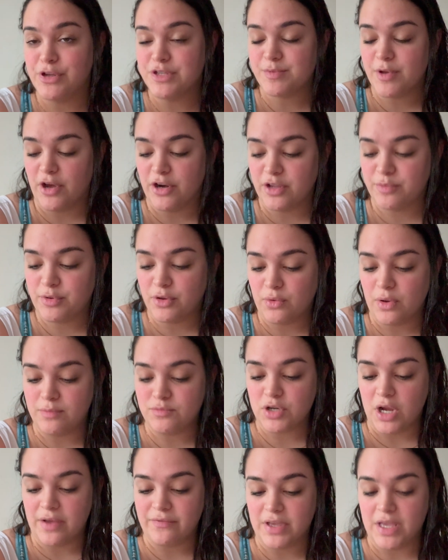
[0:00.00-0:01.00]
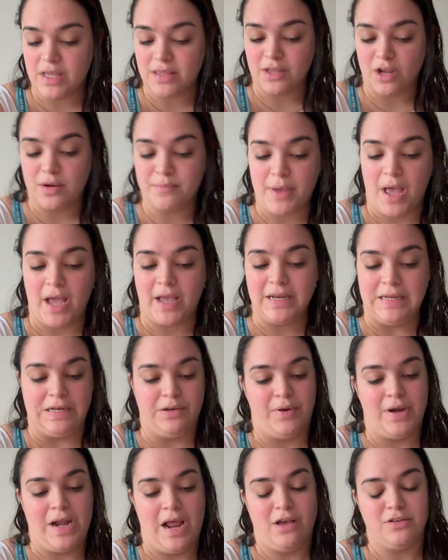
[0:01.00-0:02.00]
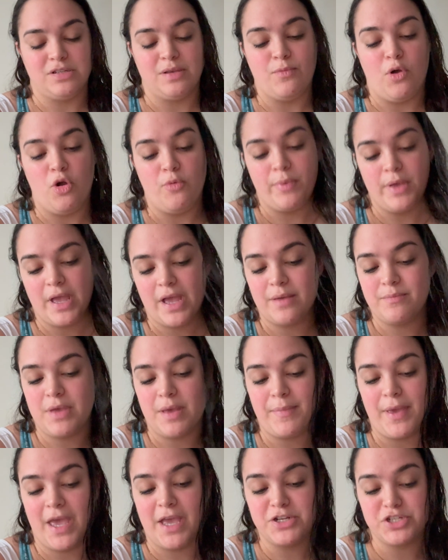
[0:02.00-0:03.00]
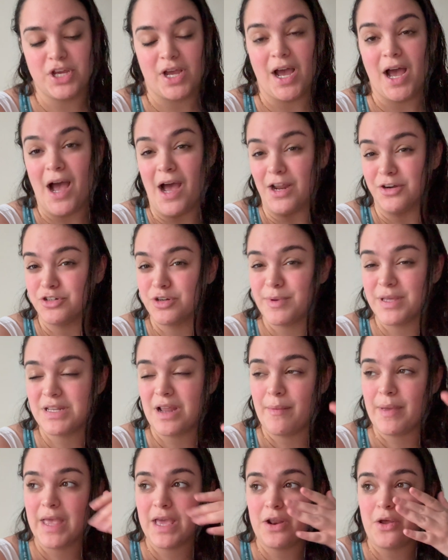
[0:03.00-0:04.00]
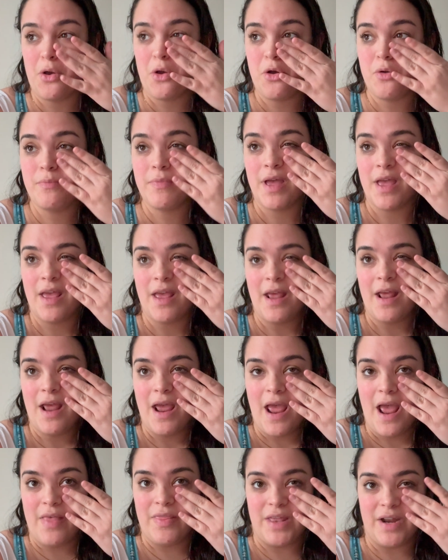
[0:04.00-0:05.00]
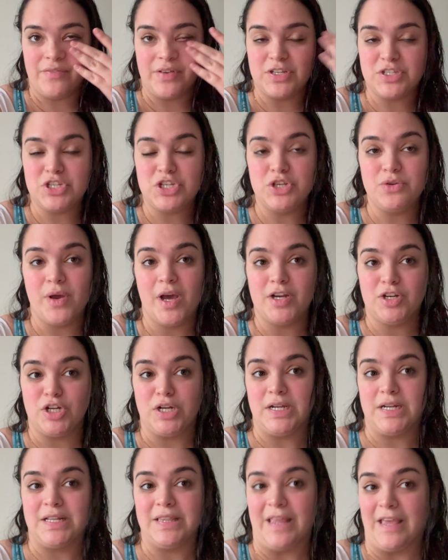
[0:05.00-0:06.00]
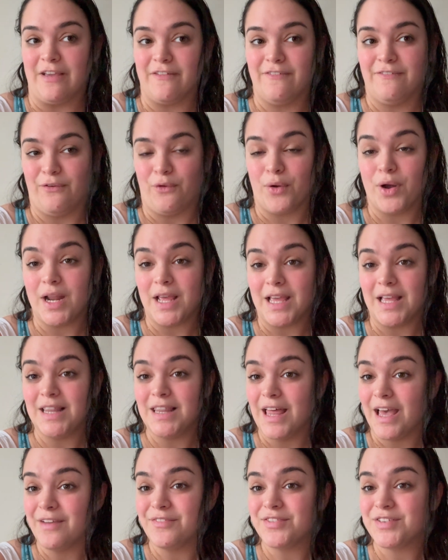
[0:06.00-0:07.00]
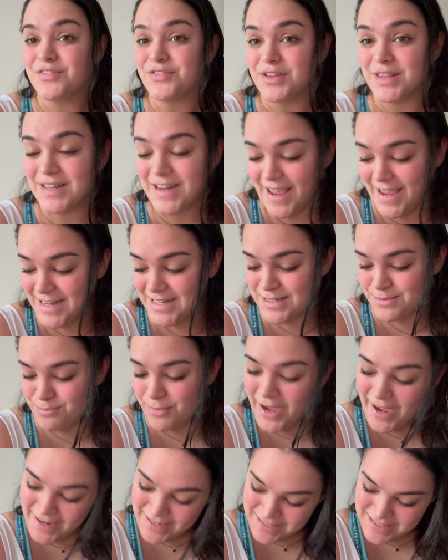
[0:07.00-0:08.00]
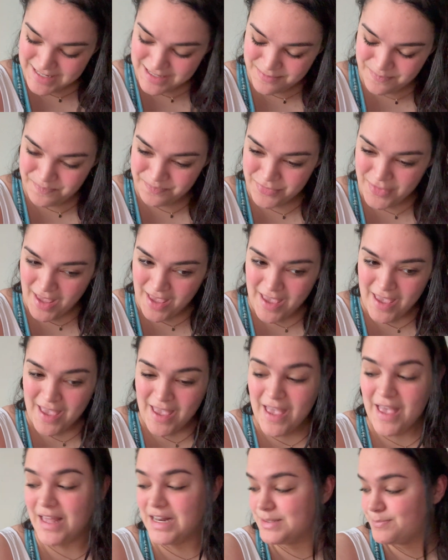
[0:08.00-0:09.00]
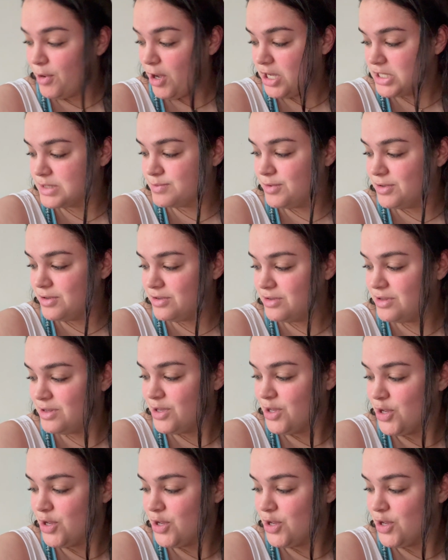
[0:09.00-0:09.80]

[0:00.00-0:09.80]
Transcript: use my audiobook while I'm driving there and back and eating right now, so I'm hoping I can be at page like 100 by the time I get home, and then have like 240 left for the night. But it is possible.